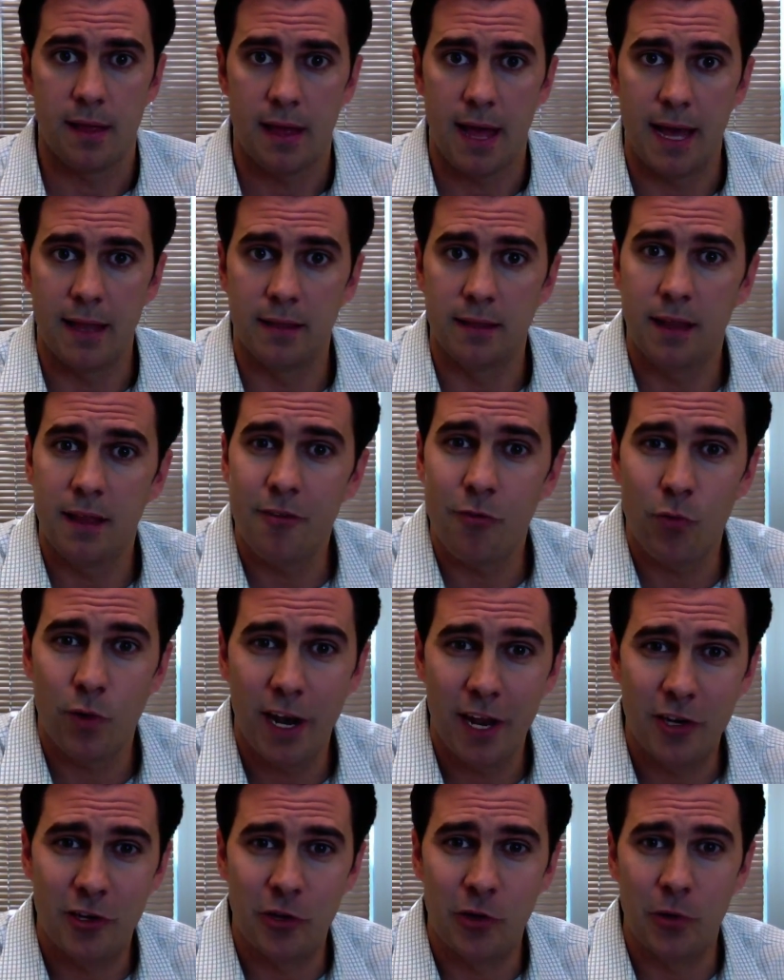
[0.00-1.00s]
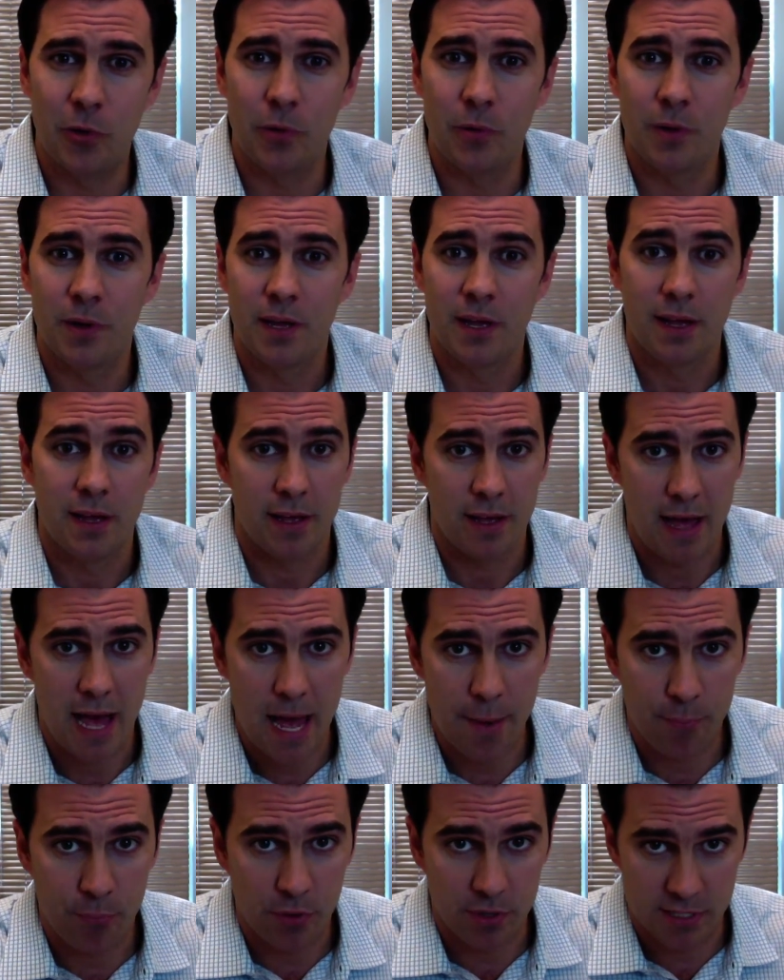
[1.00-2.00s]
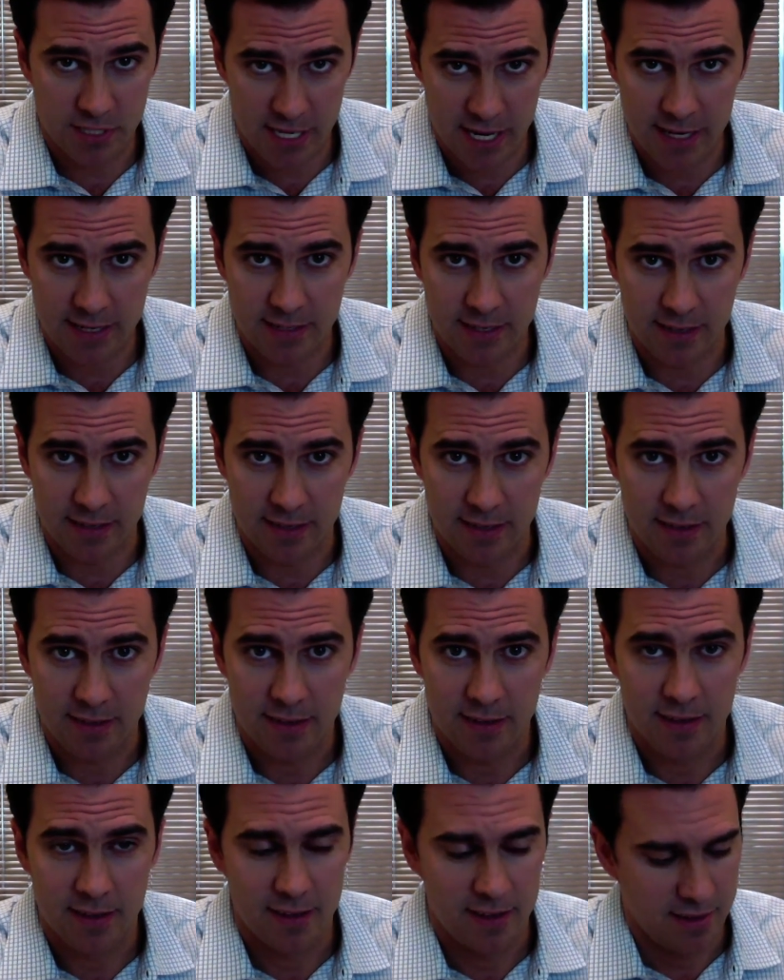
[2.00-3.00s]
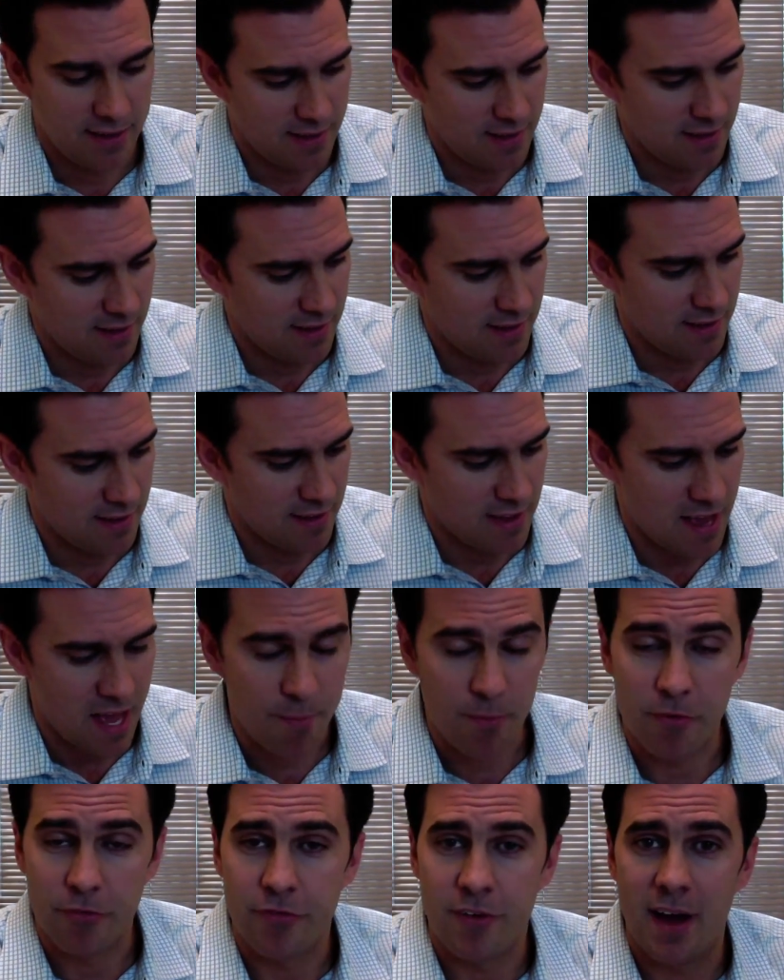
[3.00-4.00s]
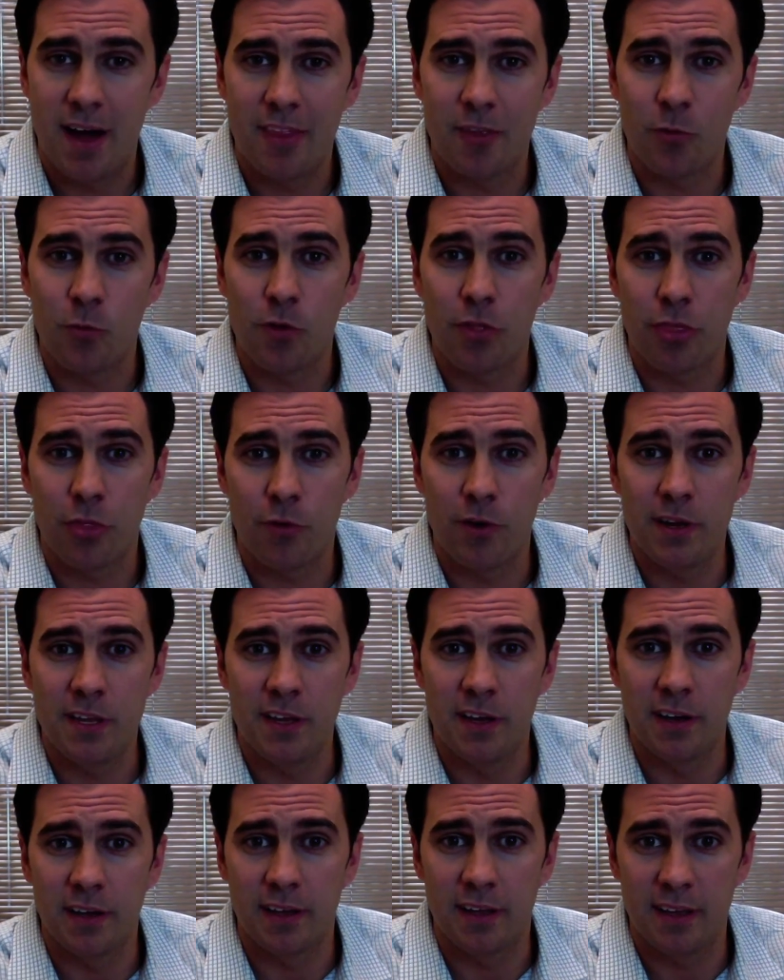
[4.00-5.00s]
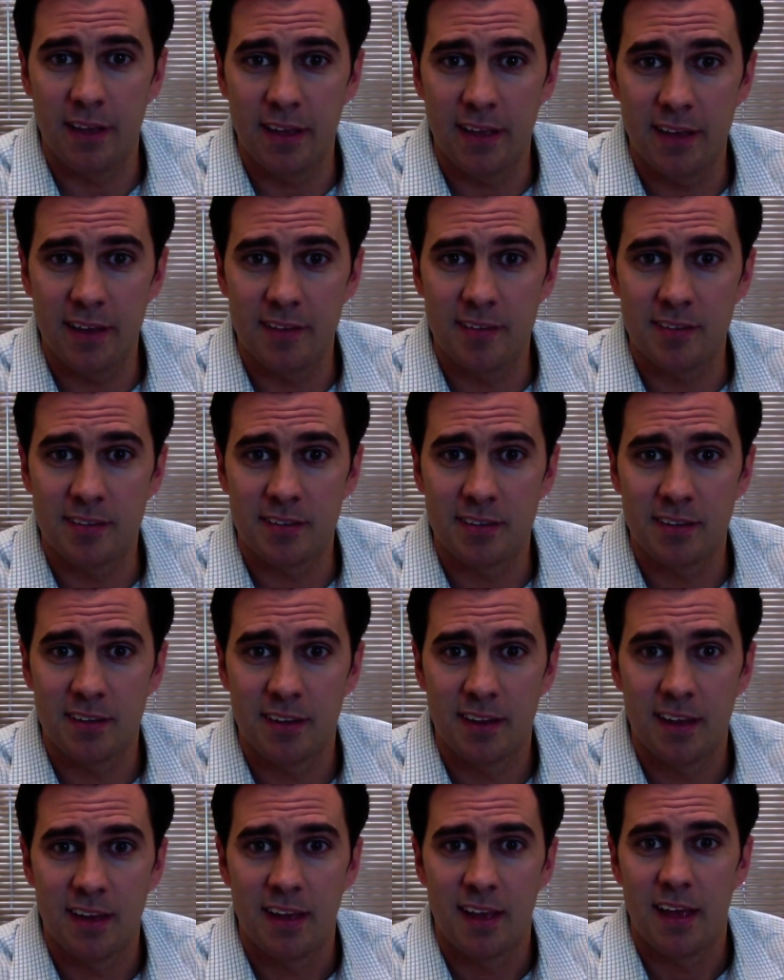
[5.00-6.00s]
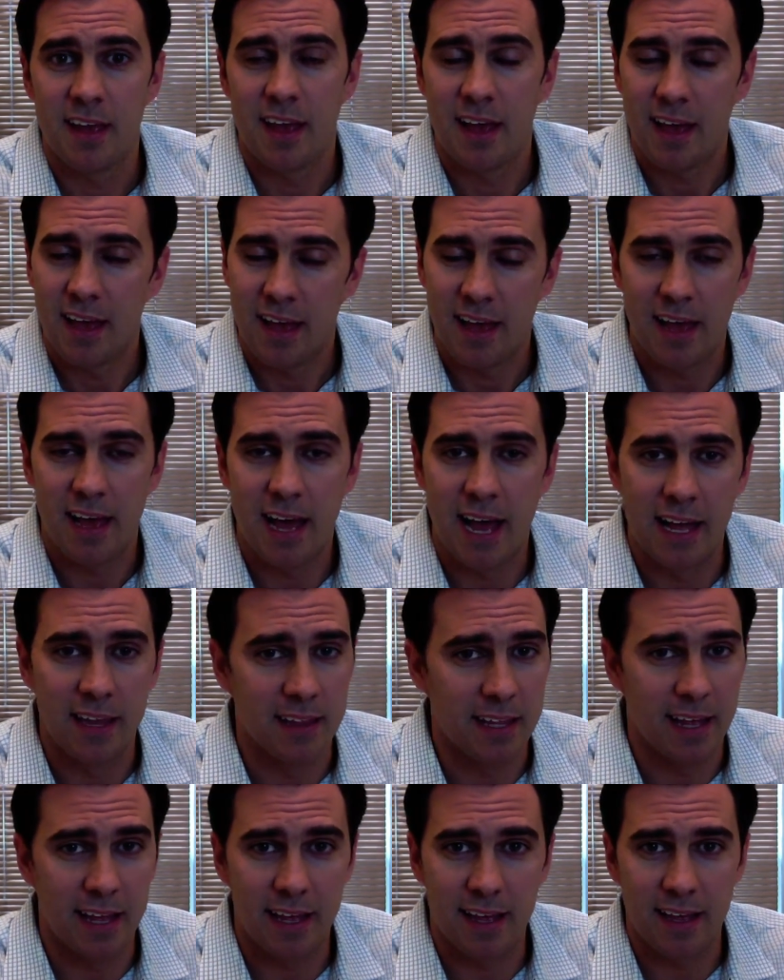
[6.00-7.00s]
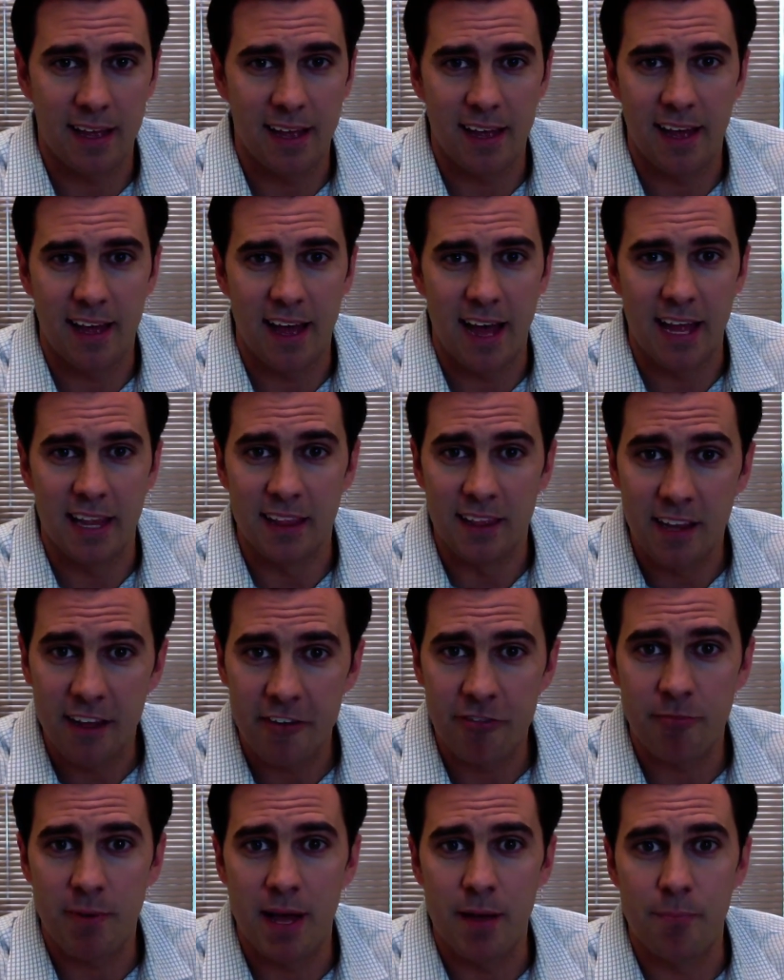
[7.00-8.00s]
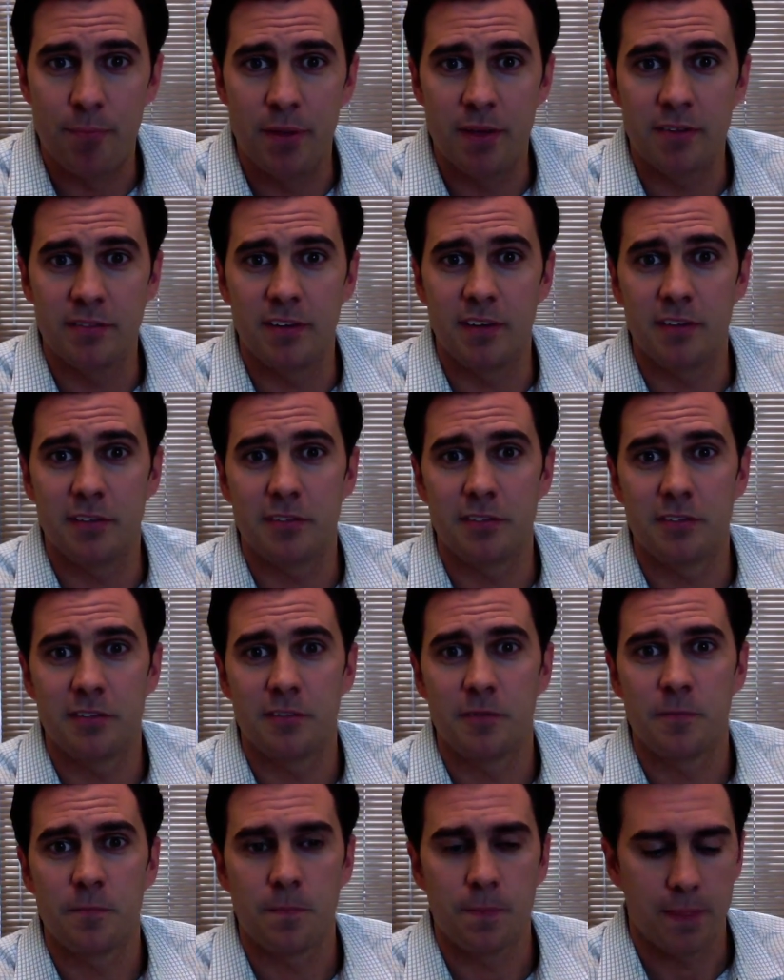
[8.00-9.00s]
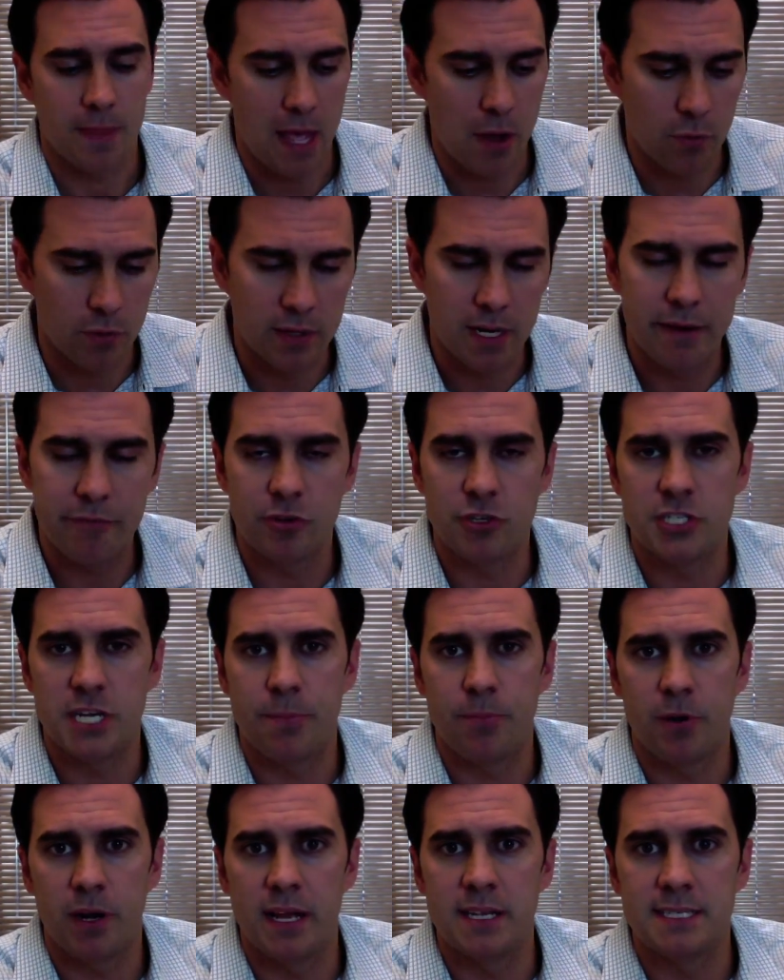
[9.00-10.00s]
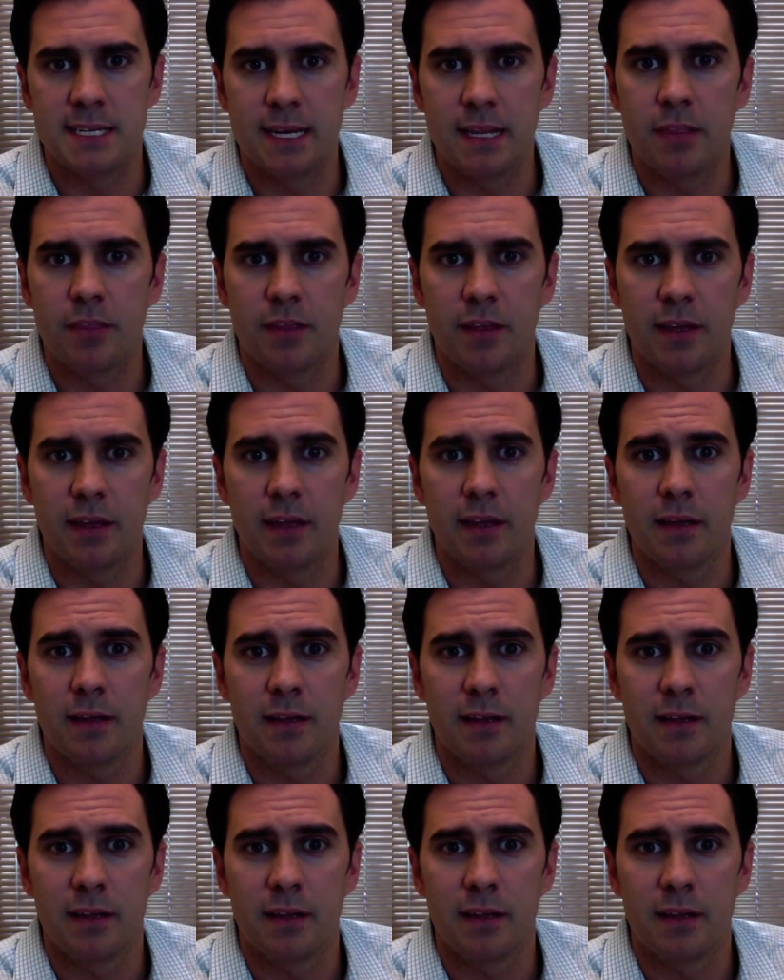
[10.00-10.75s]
I love what I do. I protect it. I'm a father with 3 young kids. I love my business. I will never jeopardize anything